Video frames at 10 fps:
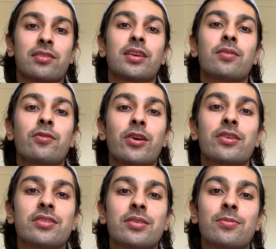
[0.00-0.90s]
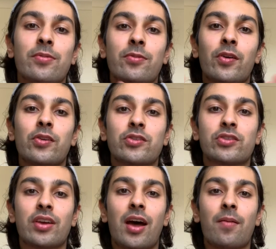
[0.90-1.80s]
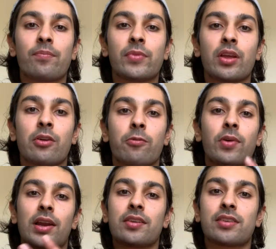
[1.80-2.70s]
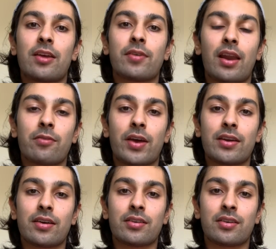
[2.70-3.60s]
invented the first really safe elevator.